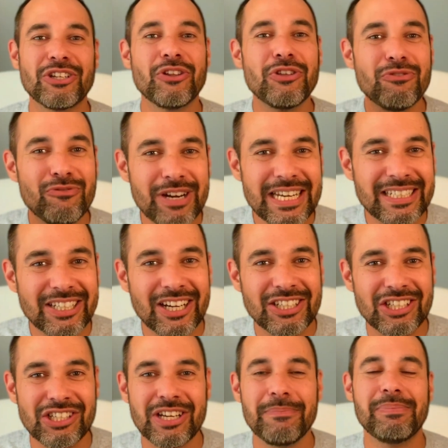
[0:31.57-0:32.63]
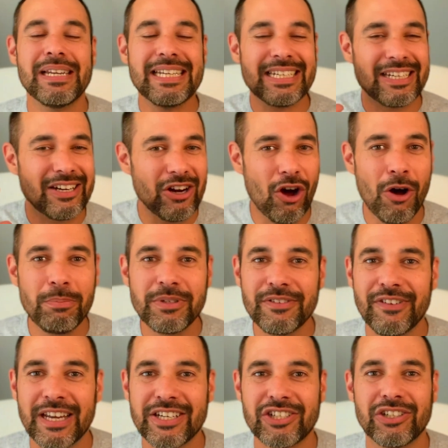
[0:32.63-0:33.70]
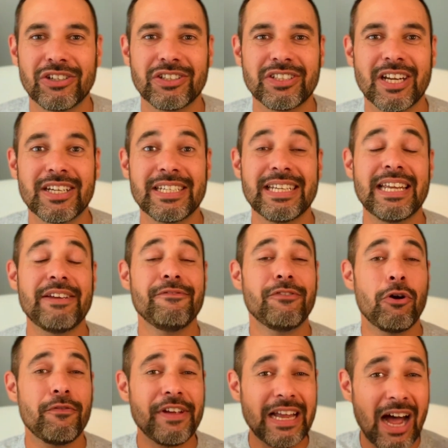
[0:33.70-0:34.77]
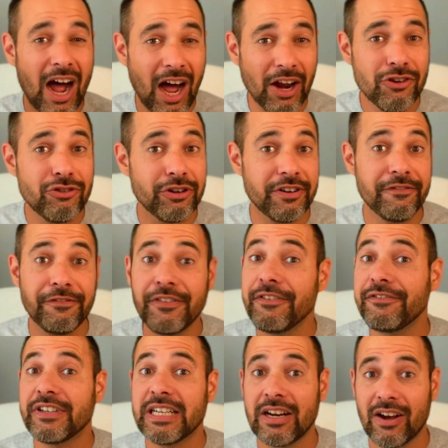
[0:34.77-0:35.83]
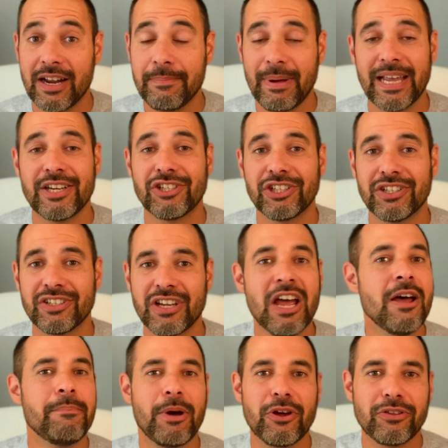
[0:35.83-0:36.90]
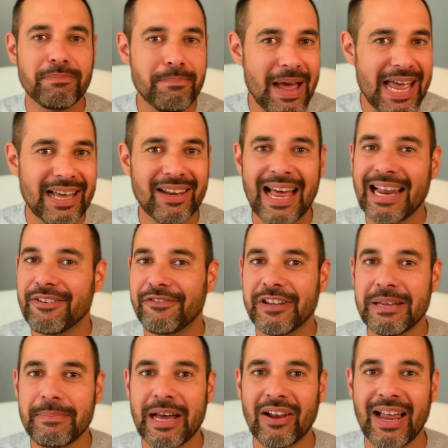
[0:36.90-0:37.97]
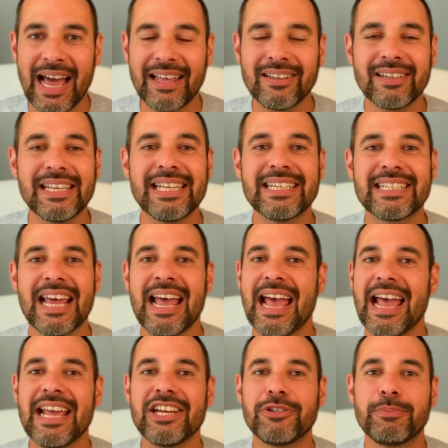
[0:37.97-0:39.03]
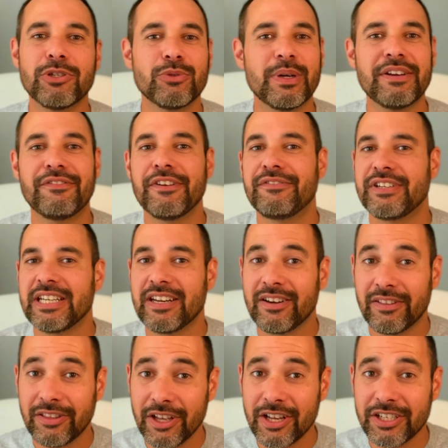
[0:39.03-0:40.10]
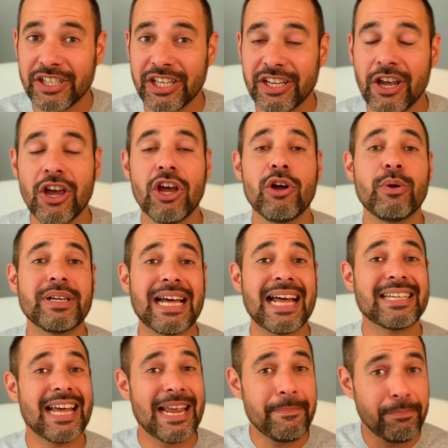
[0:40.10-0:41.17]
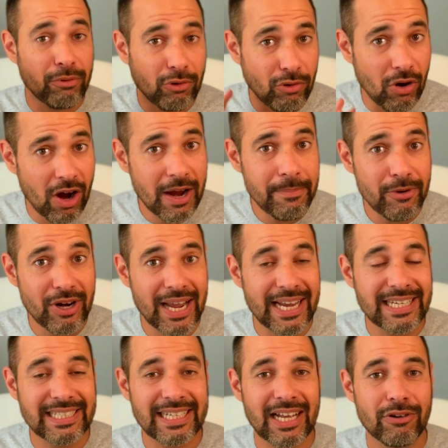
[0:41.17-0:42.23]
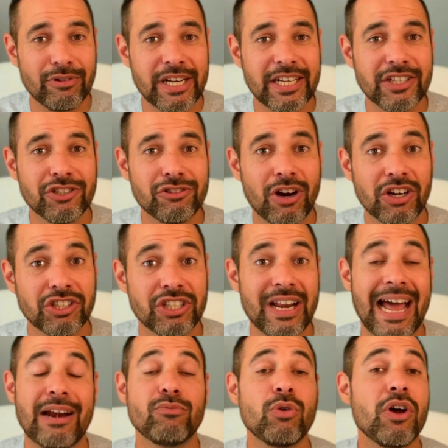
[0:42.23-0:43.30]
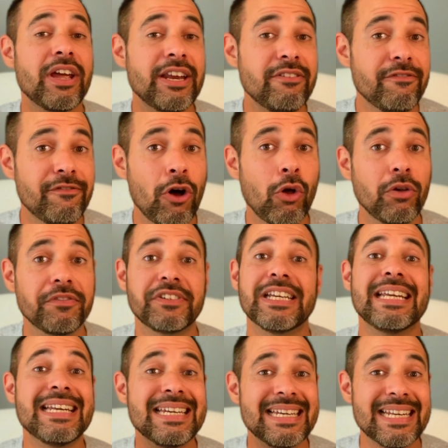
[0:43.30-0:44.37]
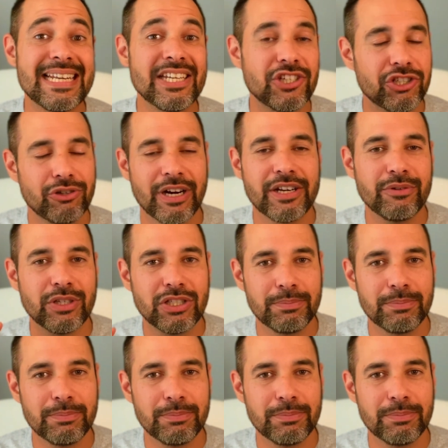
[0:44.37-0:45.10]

So the researchers completed an observational study involving 159 patients, both male and female athletes aged between 15 and 30 who had had a primary ACL reconstruction and were involved in knee strenuous